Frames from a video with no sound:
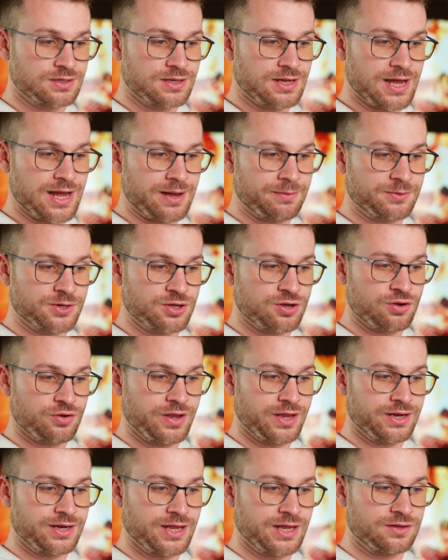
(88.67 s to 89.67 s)
I'm going to go
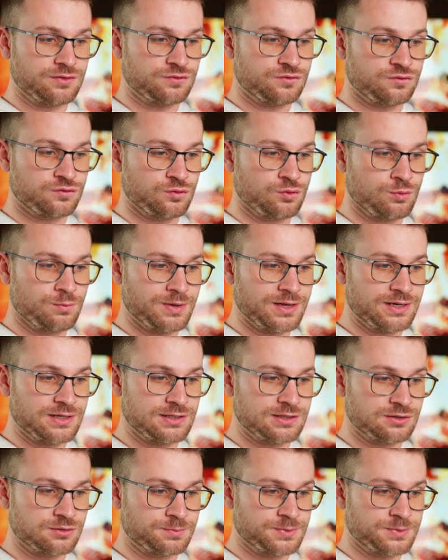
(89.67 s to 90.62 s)
ahead and zoom in a little